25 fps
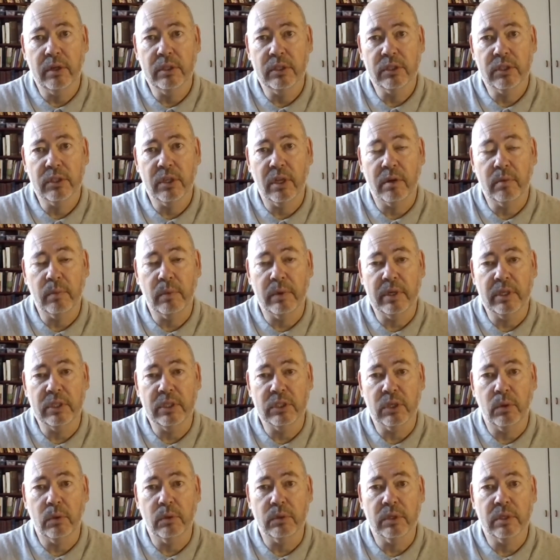son when he's
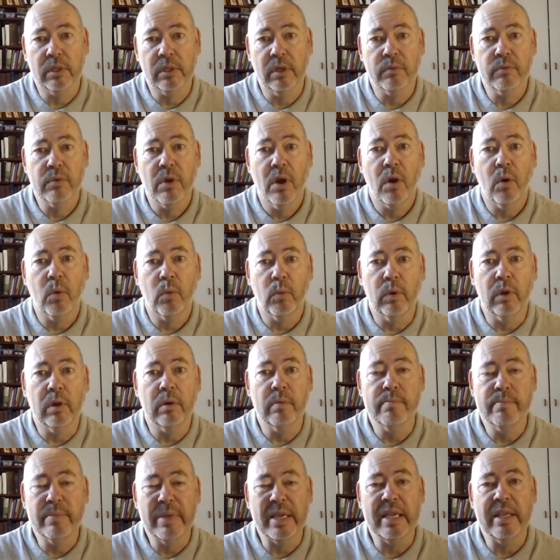old enough, will
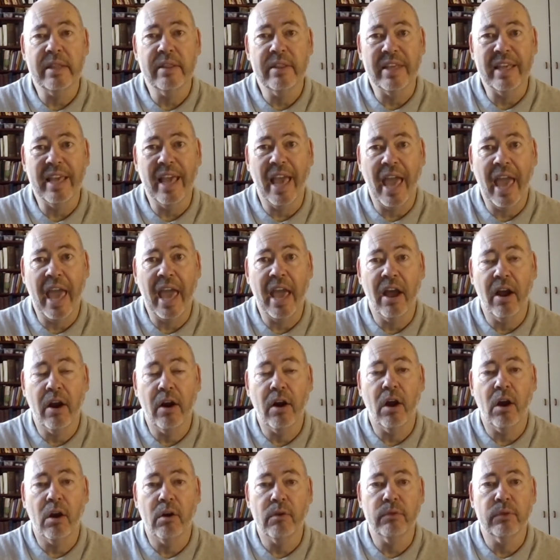be the heir
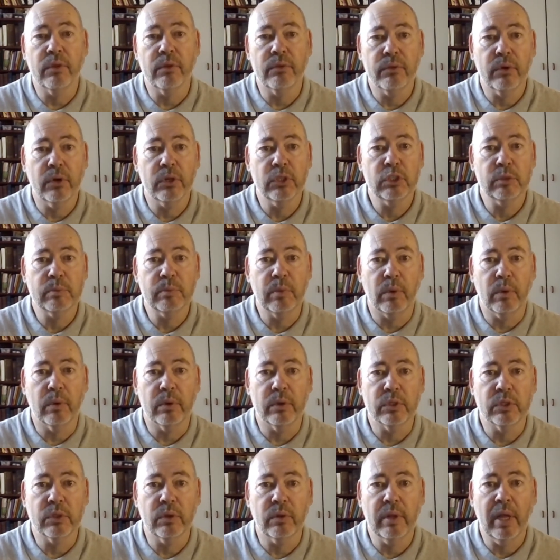of the firstborn.
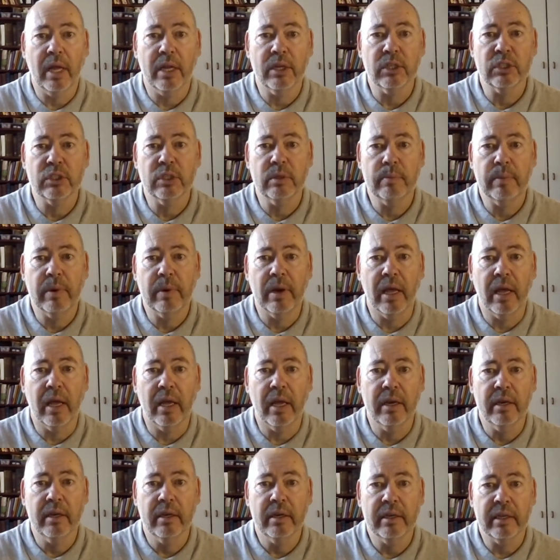So that's the plan,
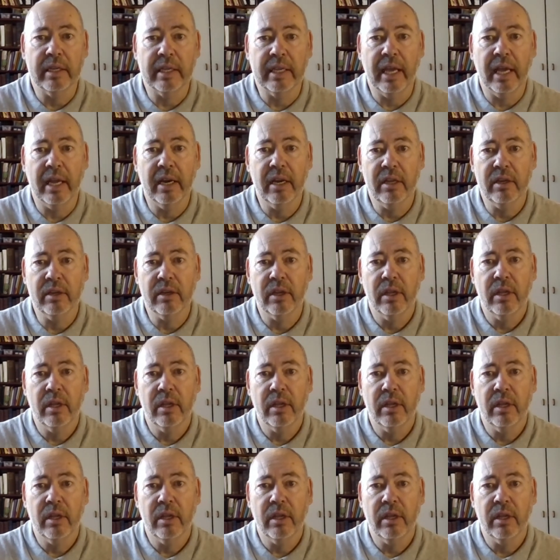you get it?